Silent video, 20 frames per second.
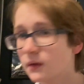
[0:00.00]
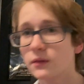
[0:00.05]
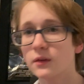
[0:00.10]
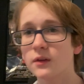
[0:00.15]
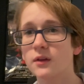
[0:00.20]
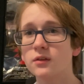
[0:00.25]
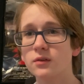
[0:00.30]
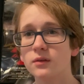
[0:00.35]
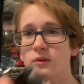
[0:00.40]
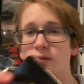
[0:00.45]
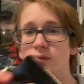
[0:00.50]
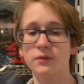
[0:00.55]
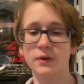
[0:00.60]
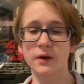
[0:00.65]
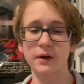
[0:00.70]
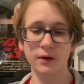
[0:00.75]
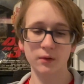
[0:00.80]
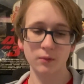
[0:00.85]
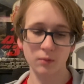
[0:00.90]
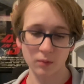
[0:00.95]
So this was a
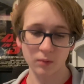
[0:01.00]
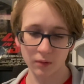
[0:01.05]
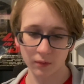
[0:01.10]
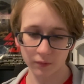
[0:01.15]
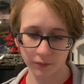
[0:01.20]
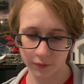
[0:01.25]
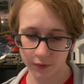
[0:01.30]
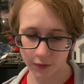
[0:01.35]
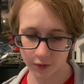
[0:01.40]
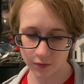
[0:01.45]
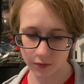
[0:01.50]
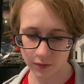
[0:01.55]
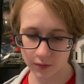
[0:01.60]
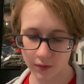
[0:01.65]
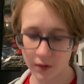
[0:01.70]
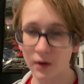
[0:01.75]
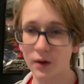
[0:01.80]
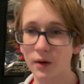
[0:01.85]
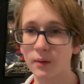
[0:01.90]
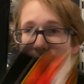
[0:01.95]
very cool first
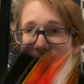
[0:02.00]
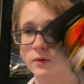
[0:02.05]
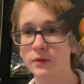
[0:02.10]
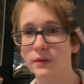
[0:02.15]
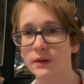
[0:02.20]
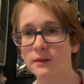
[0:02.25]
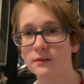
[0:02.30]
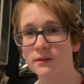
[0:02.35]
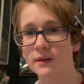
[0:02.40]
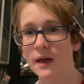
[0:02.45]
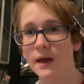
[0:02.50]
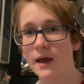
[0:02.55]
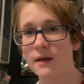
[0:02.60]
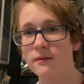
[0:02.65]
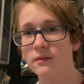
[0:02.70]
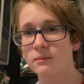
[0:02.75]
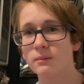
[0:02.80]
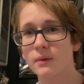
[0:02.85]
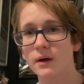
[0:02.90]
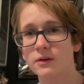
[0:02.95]
um, release to have
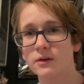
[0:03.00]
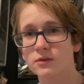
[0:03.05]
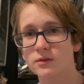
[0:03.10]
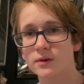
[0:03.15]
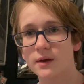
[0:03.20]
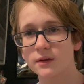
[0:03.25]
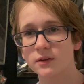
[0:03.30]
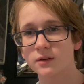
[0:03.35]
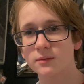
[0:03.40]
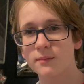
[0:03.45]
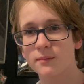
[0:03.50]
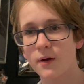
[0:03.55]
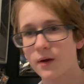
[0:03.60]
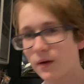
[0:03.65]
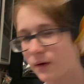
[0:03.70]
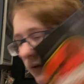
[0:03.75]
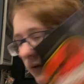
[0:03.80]
in my Jurassic Park